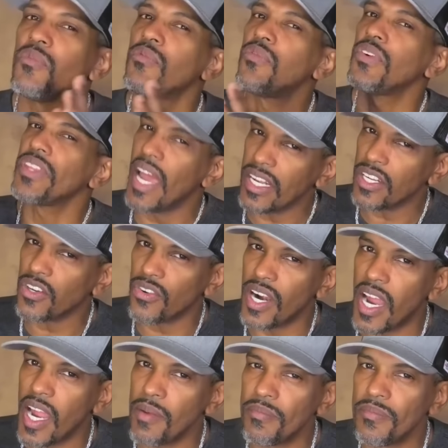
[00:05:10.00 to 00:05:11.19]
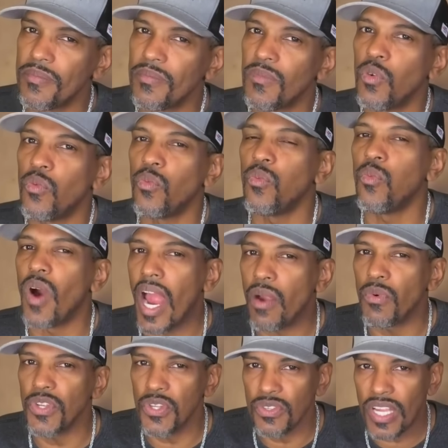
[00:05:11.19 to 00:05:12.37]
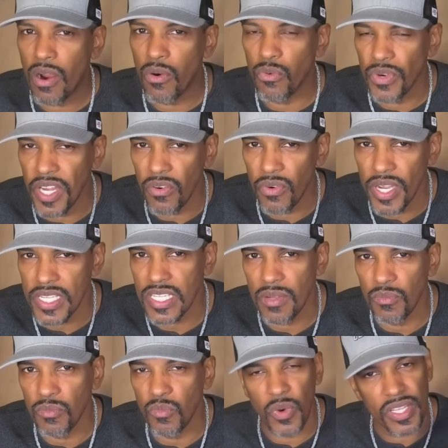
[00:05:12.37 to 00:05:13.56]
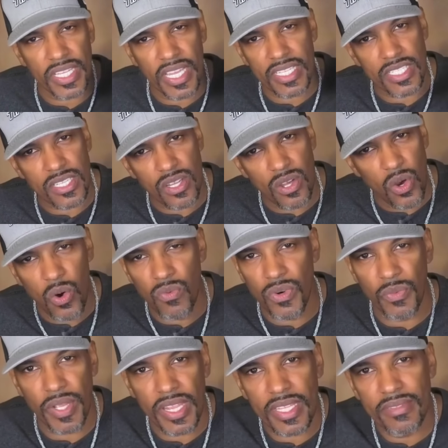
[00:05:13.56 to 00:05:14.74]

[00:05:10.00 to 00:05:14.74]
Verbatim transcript: for that crime, why would you now rearrest them when that's over with?